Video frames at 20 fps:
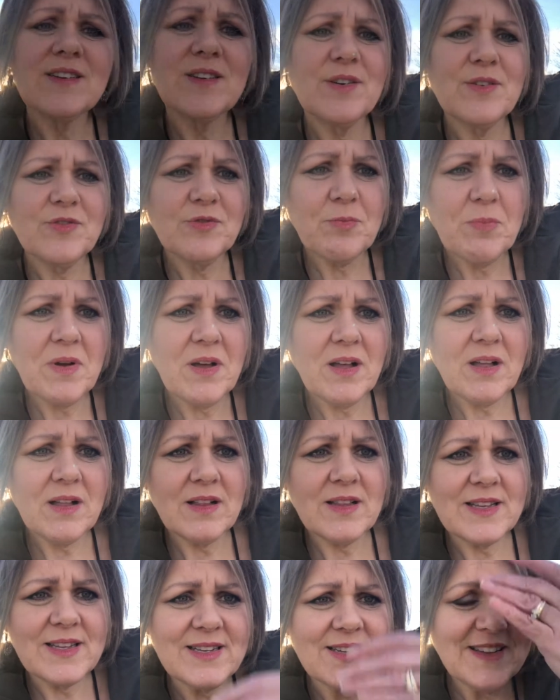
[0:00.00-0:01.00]

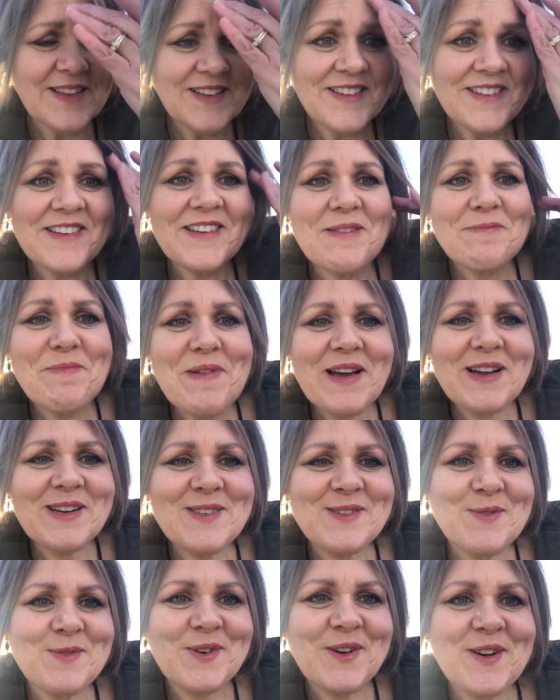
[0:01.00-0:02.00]
goofball and get back
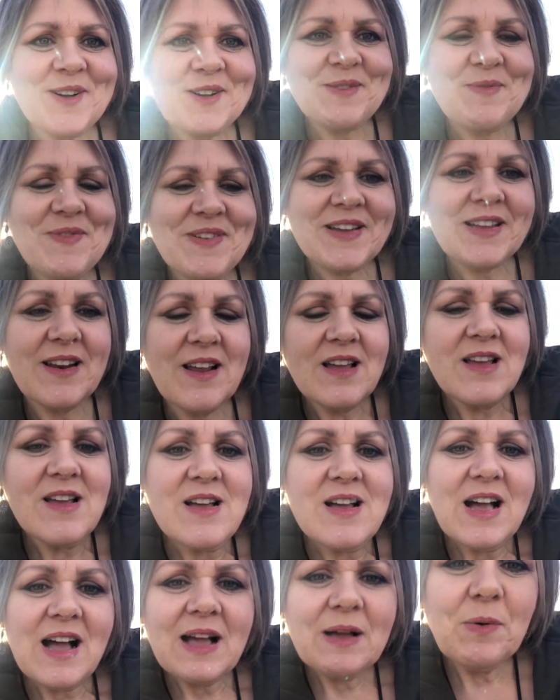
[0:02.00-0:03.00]
to work, but
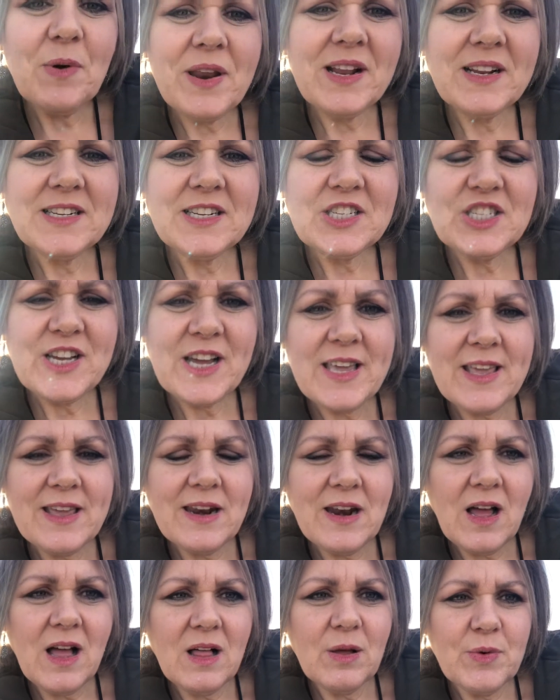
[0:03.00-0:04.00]
I wanted to check
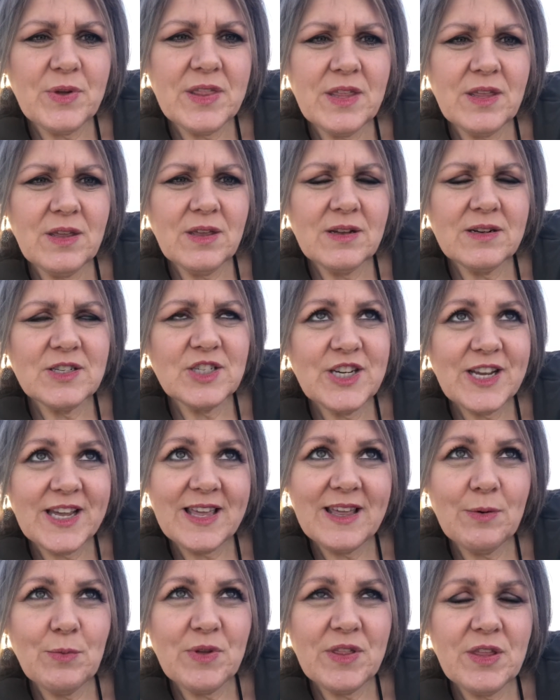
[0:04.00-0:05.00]
in
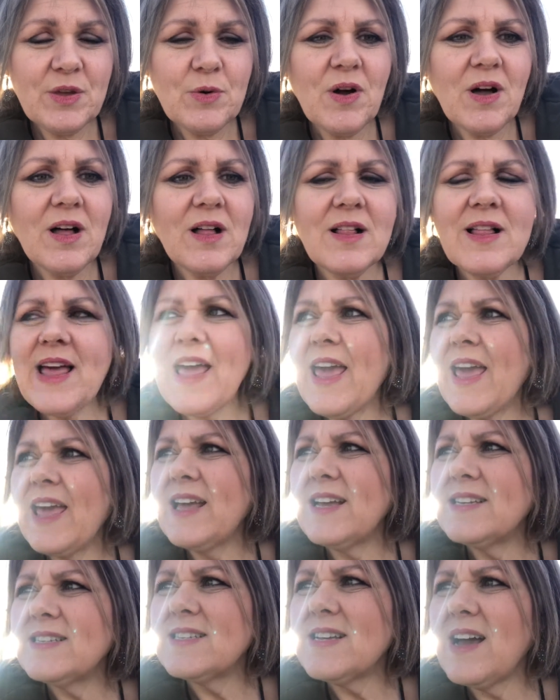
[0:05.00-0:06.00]
with you all,
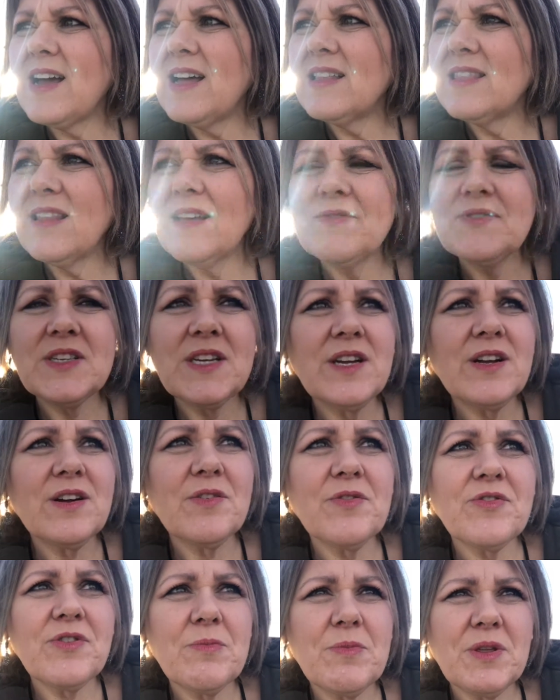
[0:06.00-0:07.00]
and I love to
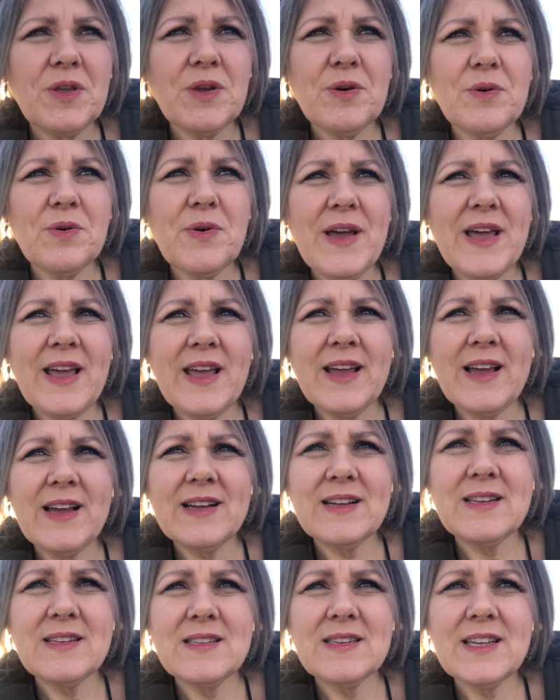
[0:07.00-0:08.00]
hear from you
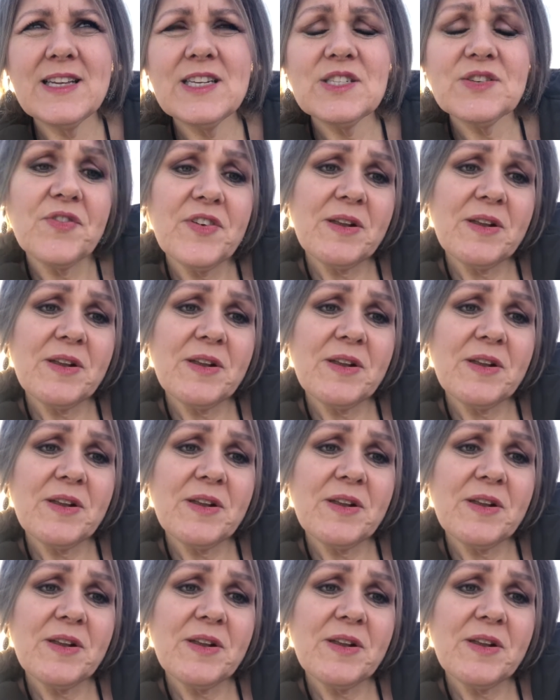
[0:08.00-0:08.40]
and get your